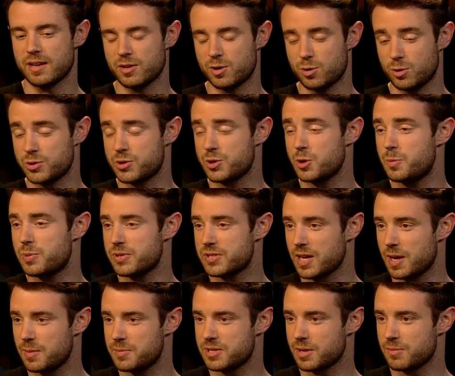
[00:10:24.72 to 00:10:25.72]
called super
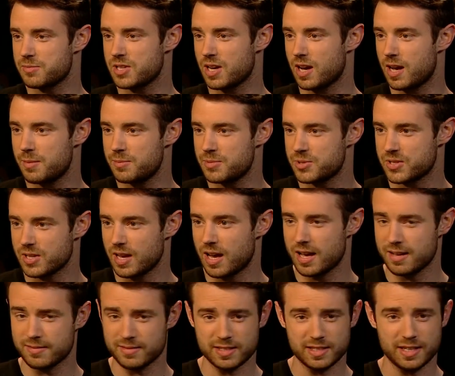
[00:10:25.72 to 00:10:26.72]
sub sometimes.
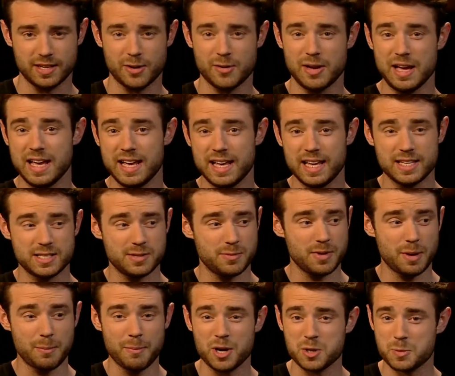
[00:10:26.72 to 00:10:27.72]
You know, he's
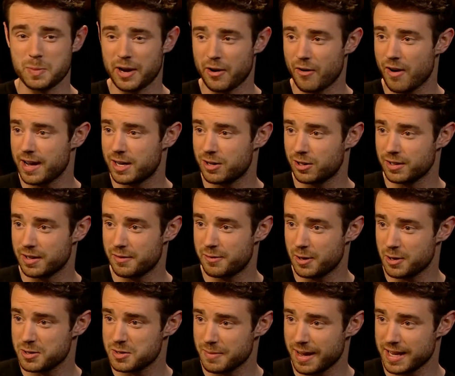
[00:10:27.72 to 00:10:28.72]
a much bigger icon if you
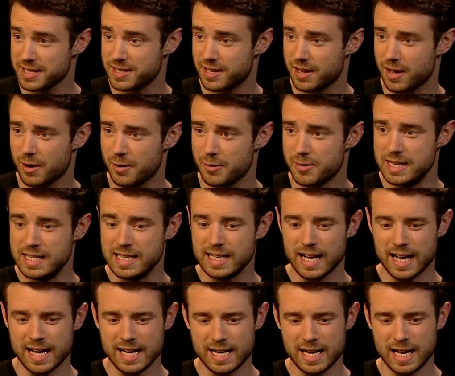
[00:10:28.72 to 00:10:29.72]
go to Mexico.
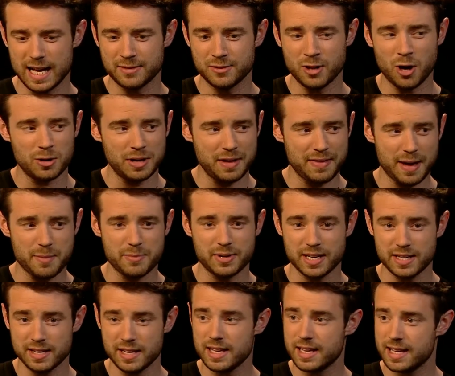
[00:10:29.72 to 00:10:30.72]
And not only that, but
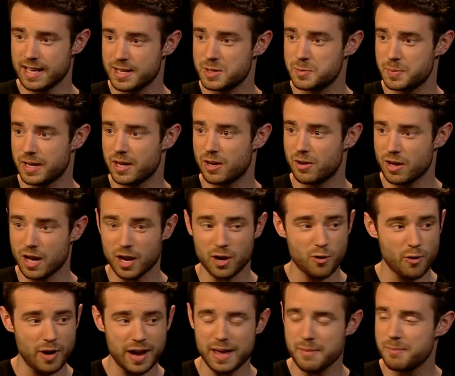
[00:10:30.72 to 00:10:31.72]
he has been a
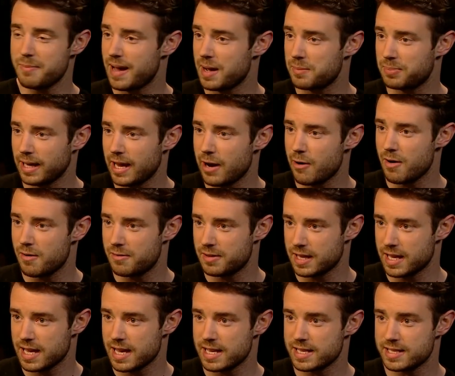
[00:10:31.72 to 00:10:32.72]
great impact player over
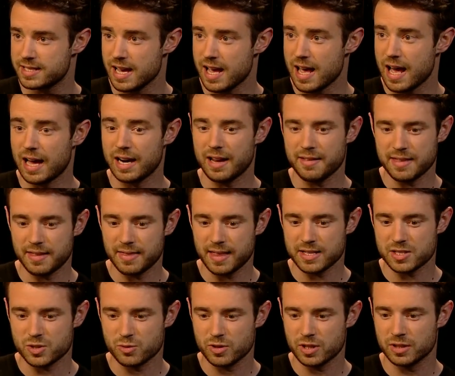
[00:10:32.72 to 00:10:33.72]
the years. And I think
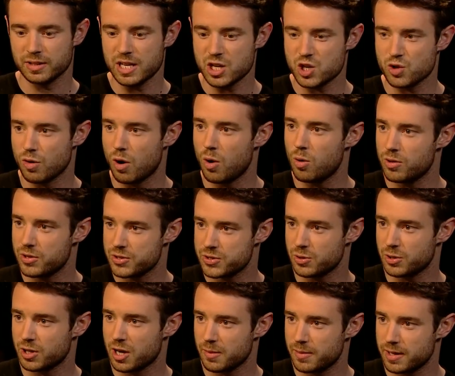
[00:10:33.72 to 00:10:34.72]
that's a real niche role that's
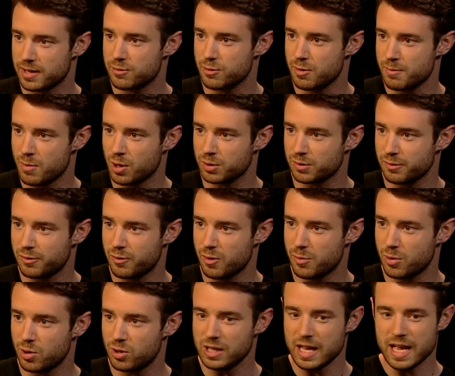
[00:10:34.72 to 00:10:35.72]
sort of coming through in modern
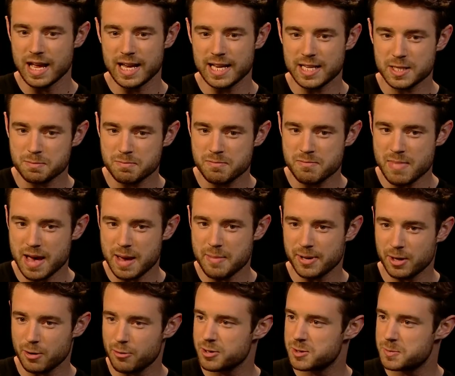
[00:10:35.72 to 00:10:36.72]
football. It's maybe
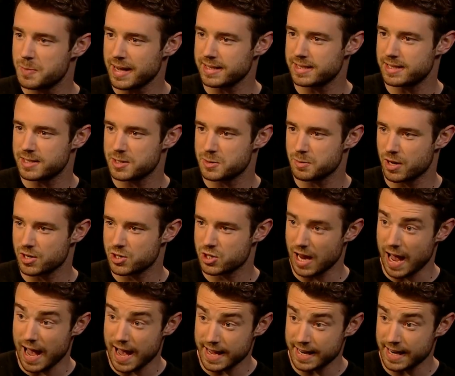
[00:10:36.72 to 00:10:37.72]
not respected as much,
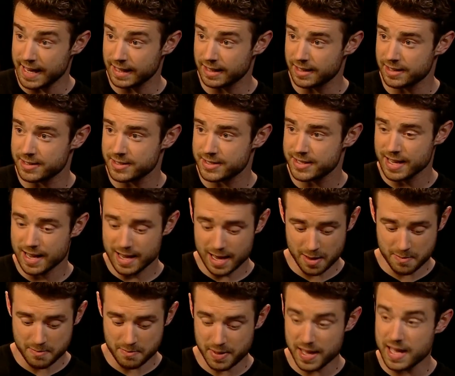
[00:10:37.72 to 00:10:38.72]
A, in England,
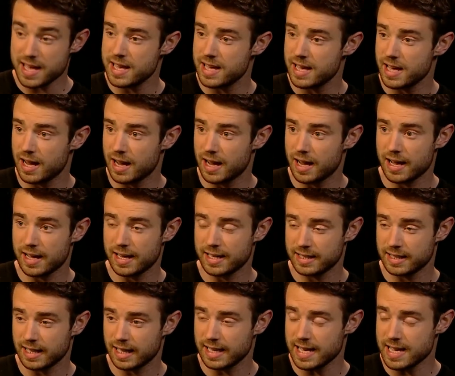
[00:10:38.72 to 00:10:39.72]
and B,
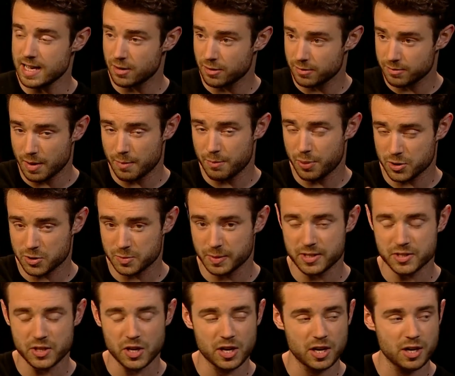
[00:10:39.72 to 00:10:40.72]
in La Liga and possibly
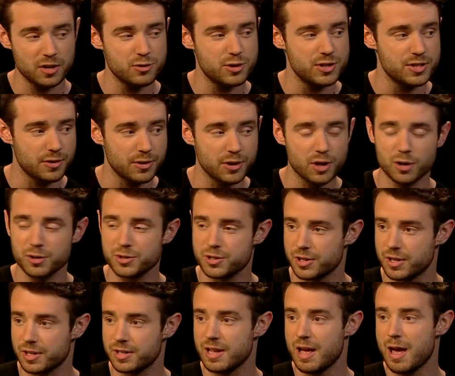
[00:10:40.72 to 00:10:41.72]
certain countries on the
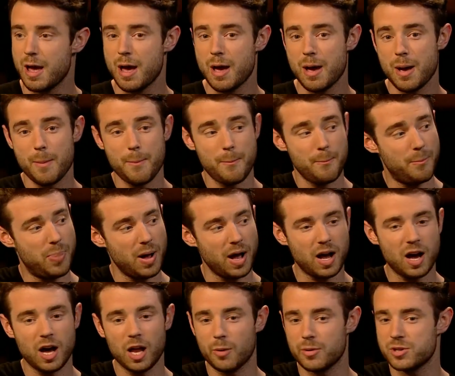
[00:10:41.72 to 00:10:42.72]
continent. But
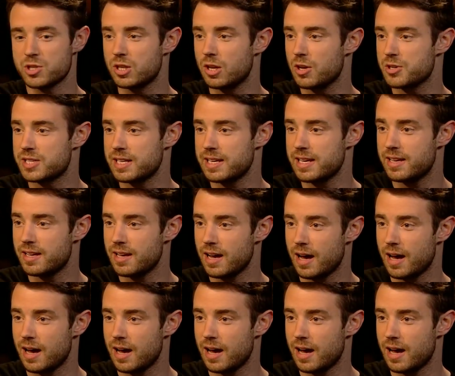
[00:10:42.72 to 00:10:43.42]
Carlo Ancelotti...